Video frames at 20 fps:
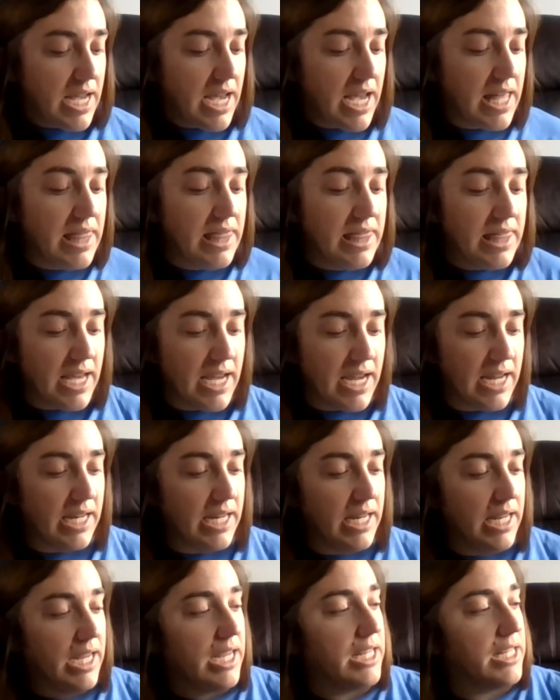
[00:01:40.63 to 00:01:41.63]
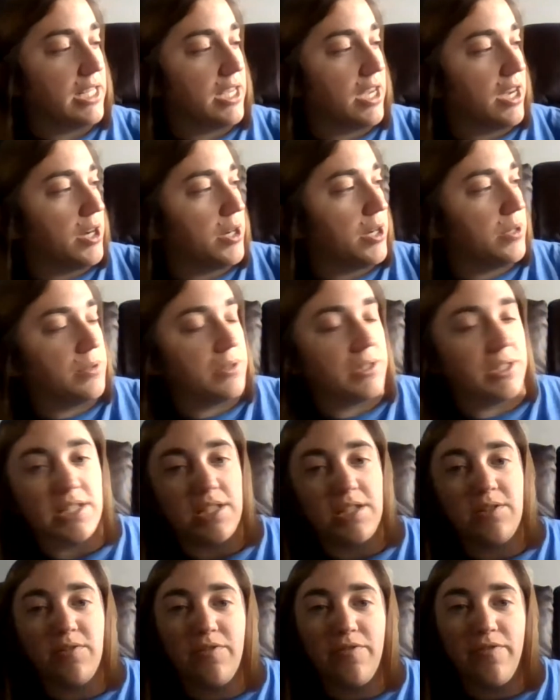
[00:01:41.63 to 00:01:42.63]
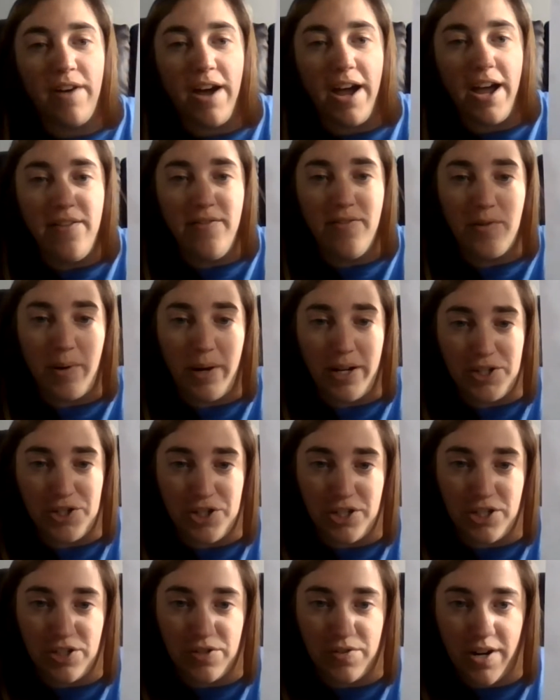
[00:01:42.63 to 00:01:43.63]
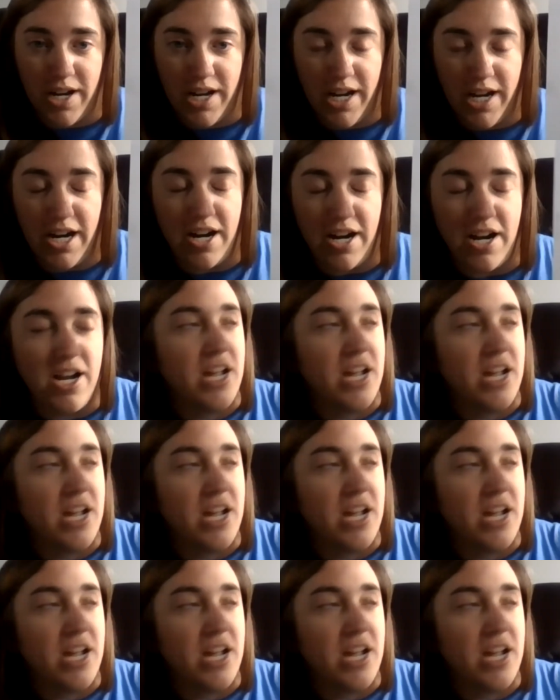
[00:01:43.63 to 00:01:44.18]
and then it goes to 5 questions right here.